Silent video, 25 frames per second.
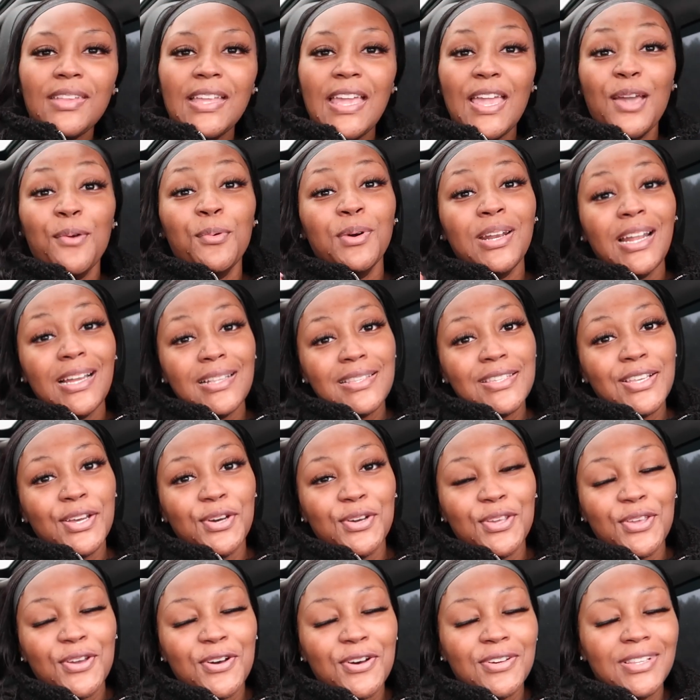And when I
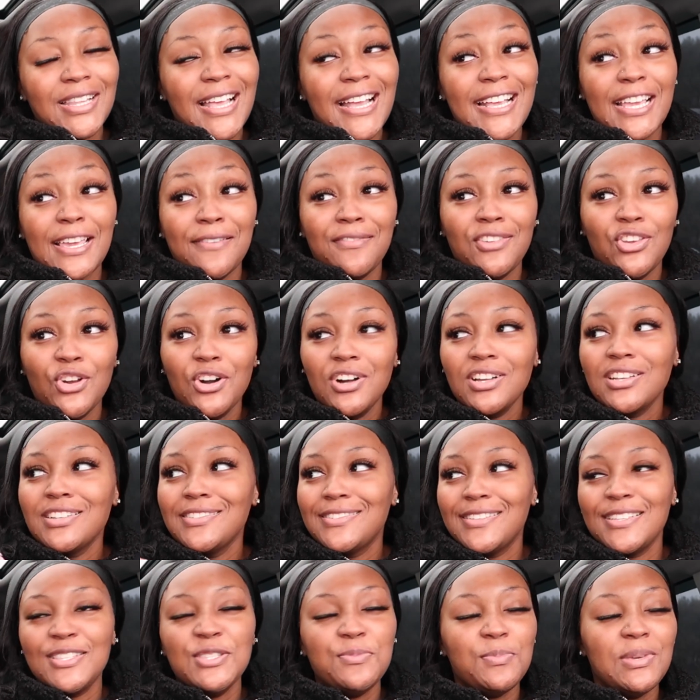tell y'all, like, if y'all can
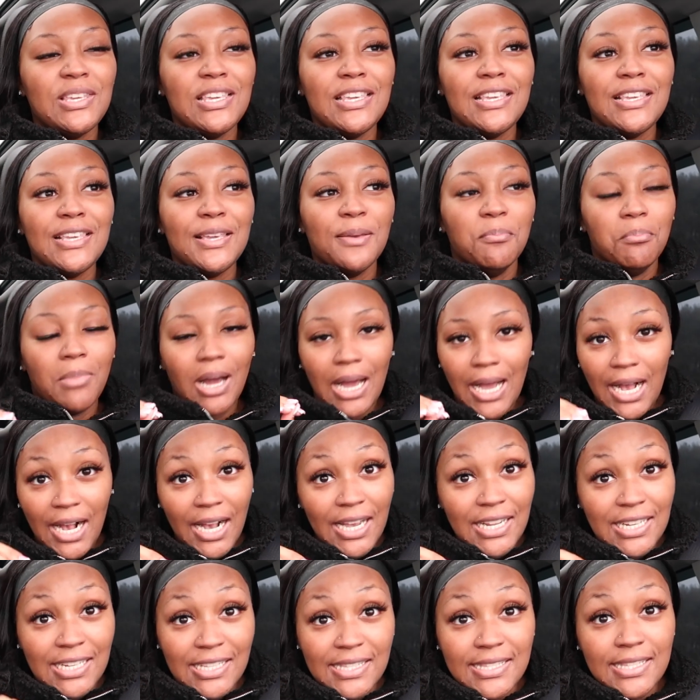just be
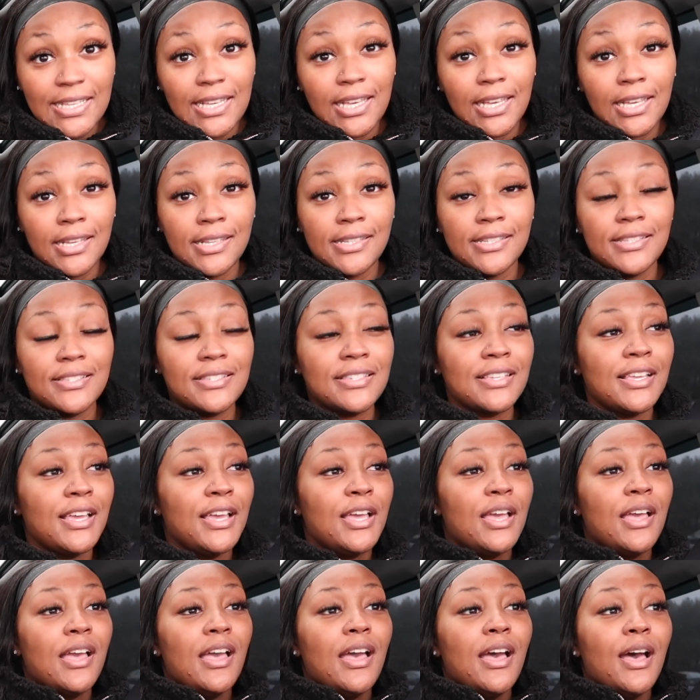behind the scenes
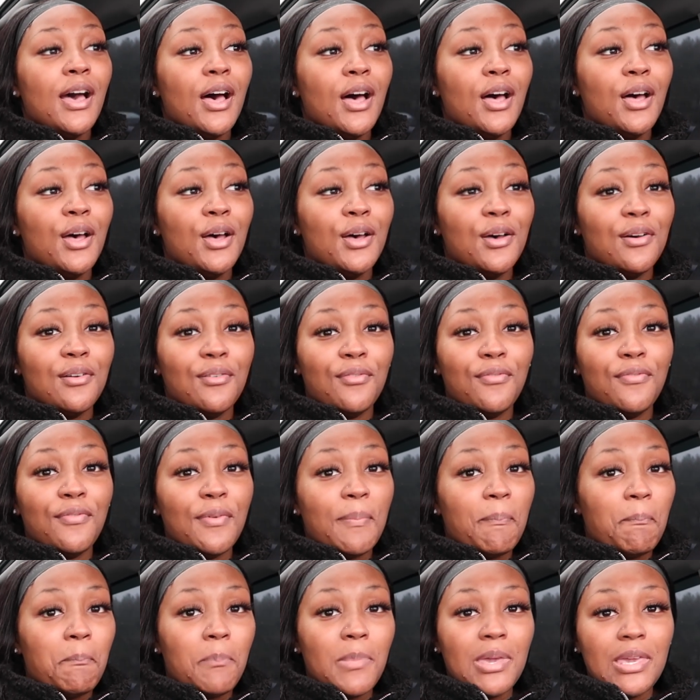of
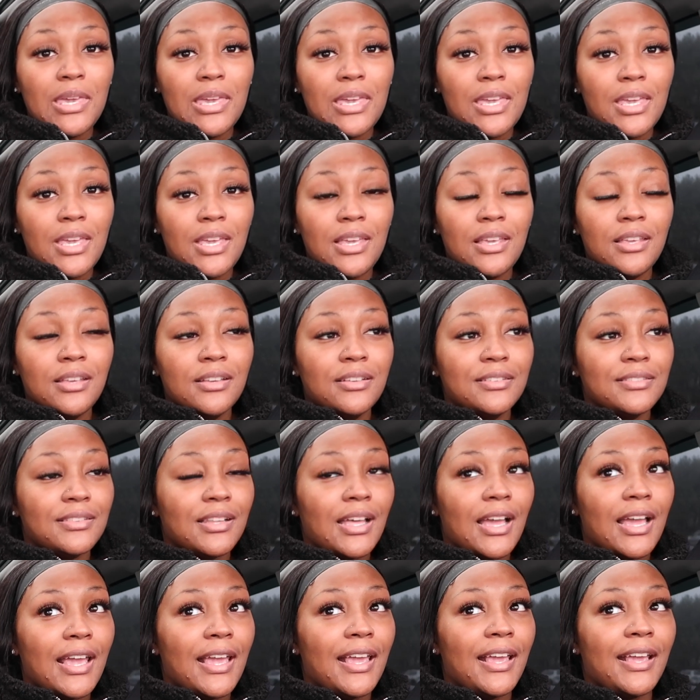me,
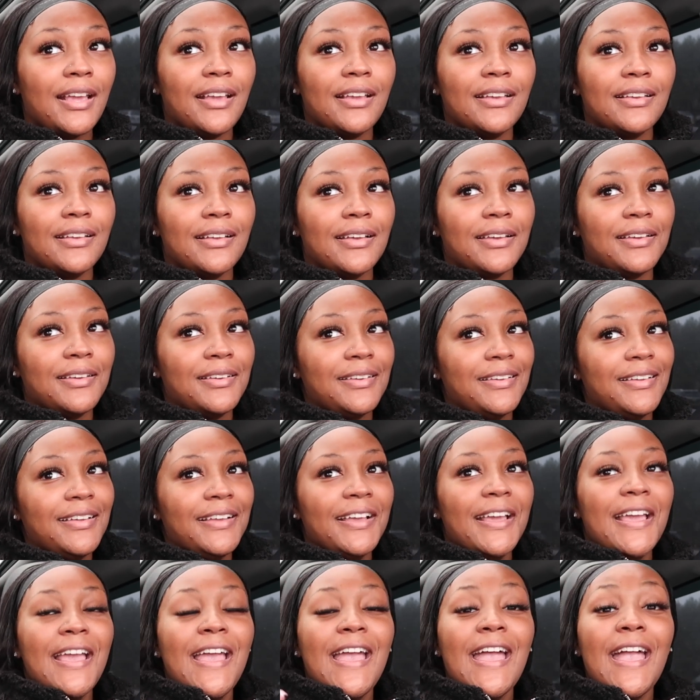like,
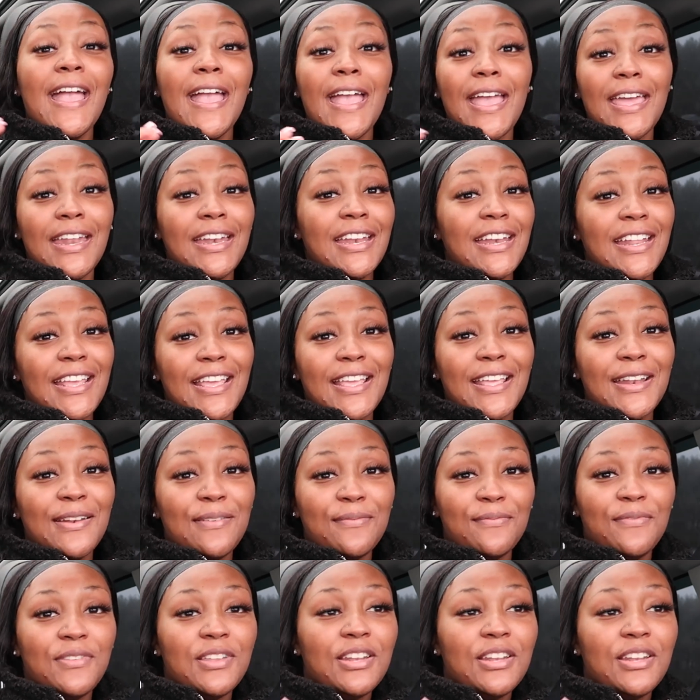editing